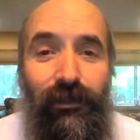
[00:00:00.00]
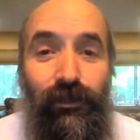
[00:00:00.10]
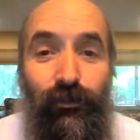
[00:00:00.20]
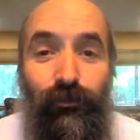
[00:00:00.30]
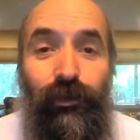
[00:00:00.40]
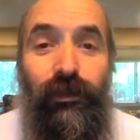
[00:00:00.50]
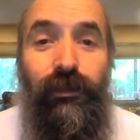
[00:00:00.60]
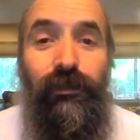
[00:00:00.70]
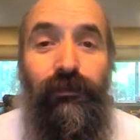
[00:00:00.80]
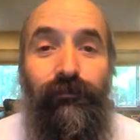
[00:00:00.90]
to
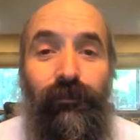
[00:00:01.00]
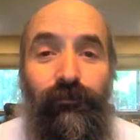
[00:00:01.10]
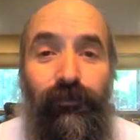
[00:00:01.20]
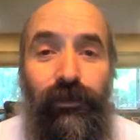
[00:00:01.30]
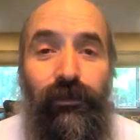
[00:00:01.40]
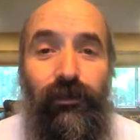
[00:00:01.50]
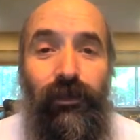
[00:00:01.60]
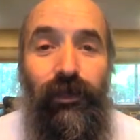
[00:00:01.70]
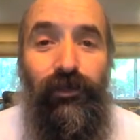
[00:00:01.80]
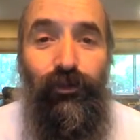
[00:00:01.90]
really fulfill
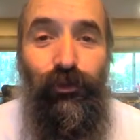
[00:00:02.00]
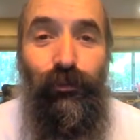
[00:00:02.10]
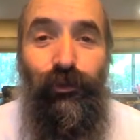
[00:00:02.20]
our true